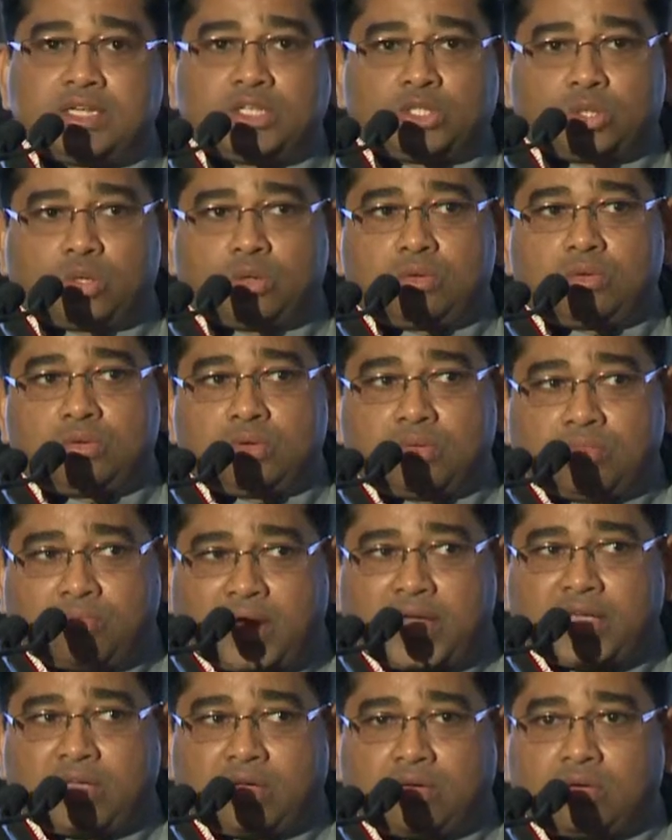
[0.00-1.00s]
So
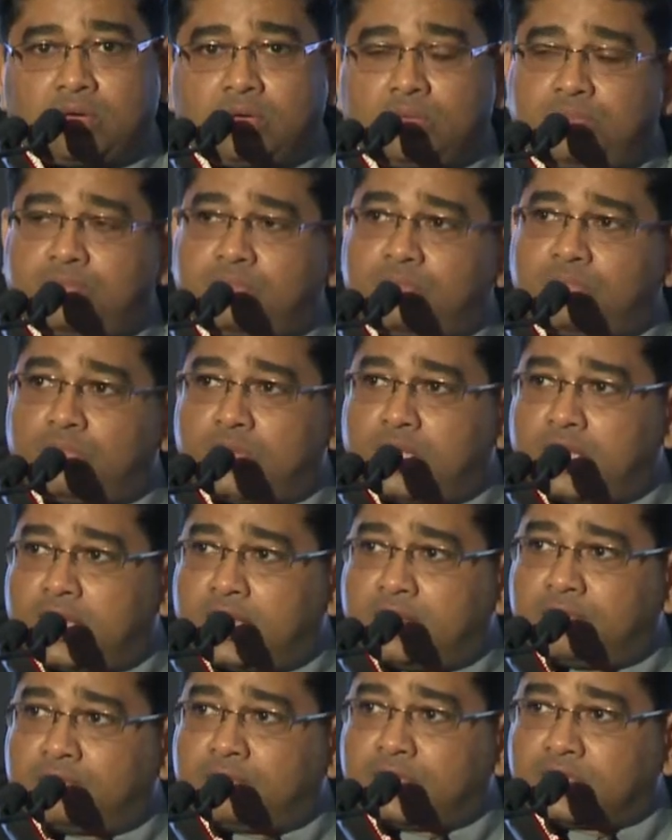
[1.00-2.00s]
my group
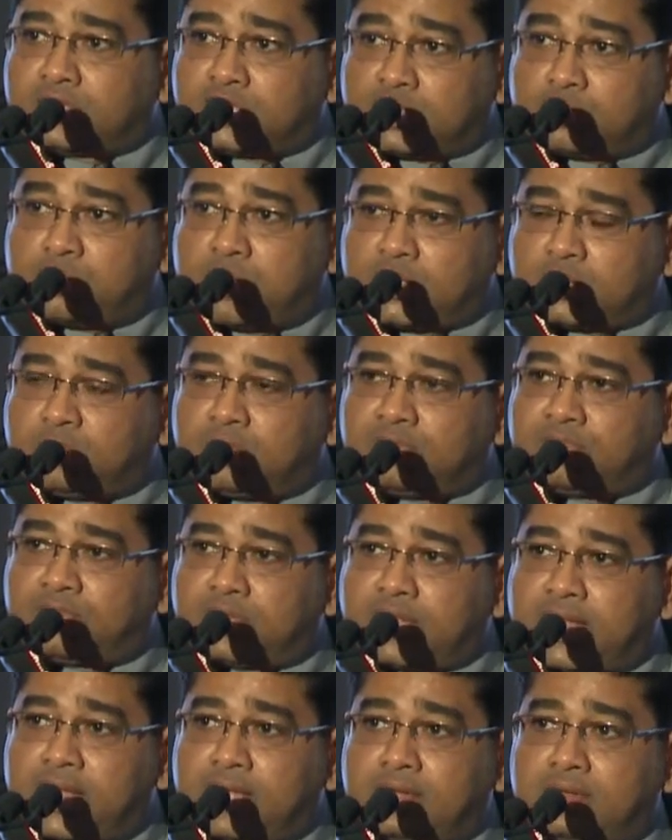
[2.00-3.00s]
is responsible
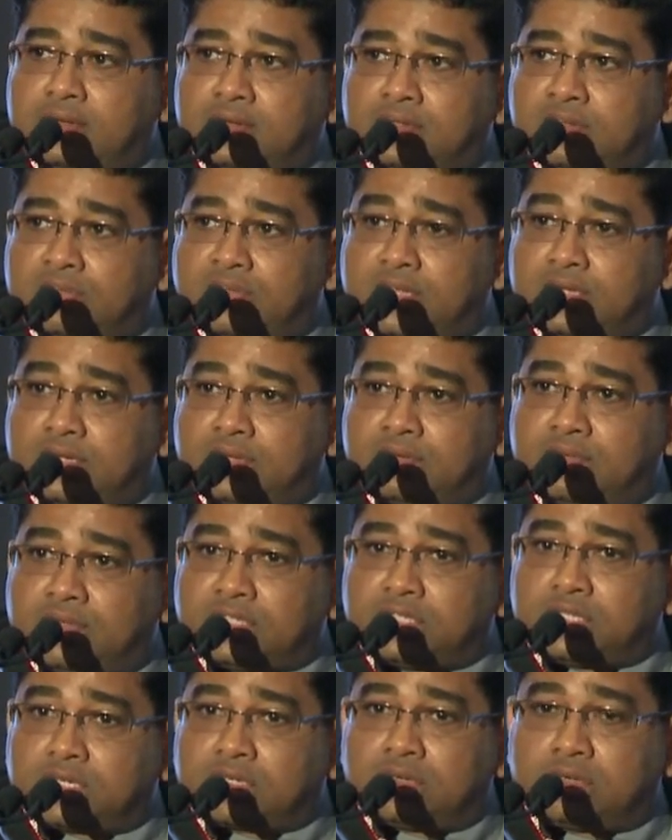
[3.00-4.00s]
for that, the
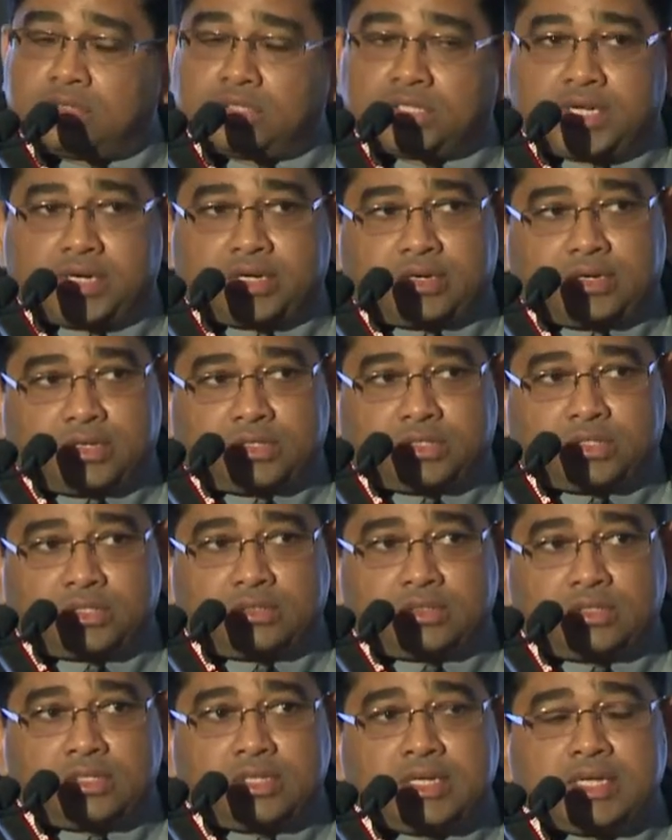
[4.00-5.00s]
advanced technology
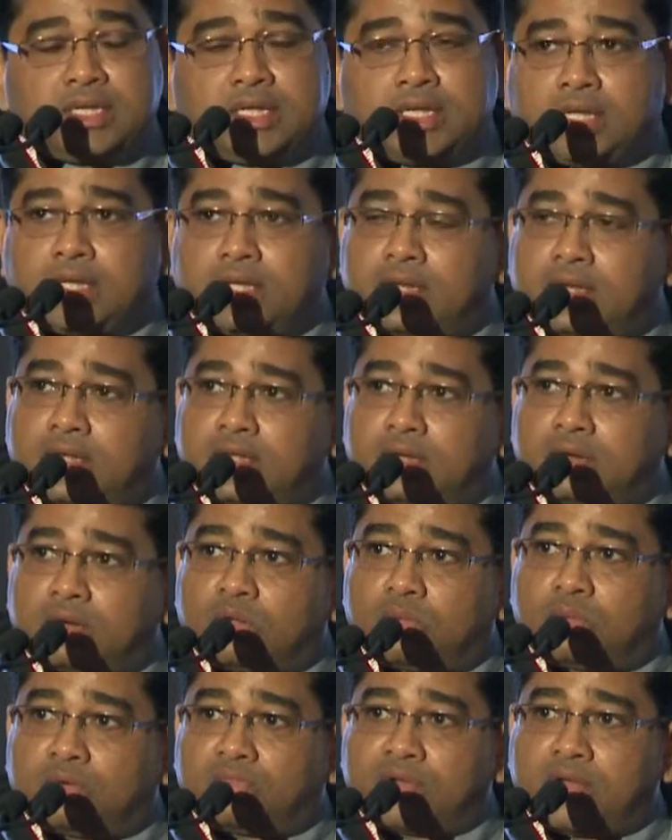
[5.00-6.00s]
architecture in
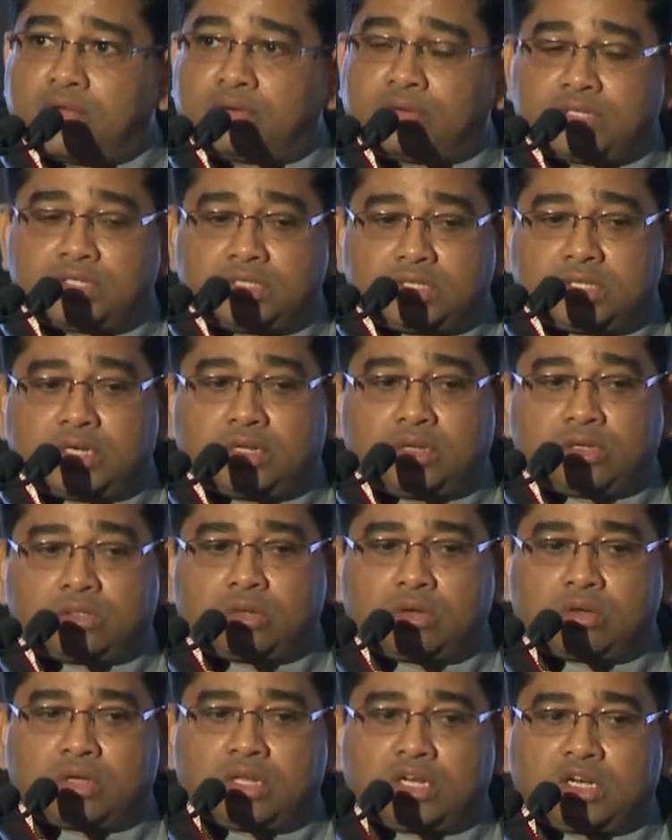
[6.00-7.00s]
GlobalFoundries, and I'll
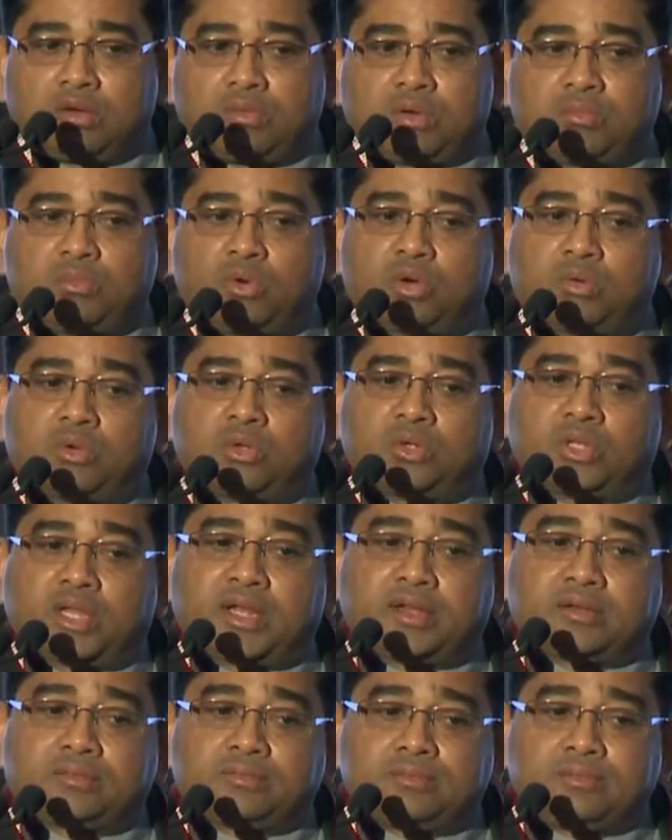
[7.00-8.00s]
talk a little bit more about
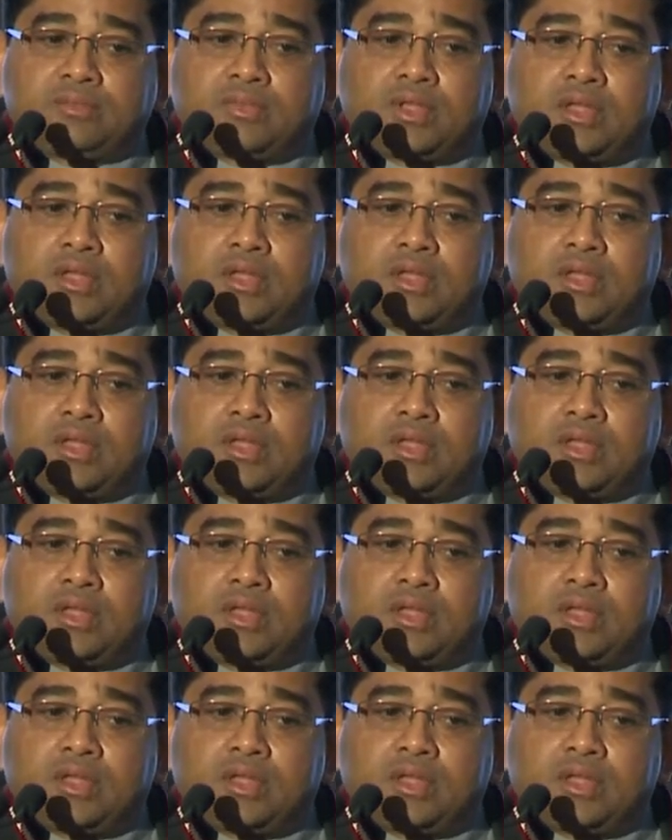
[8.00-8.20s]
that.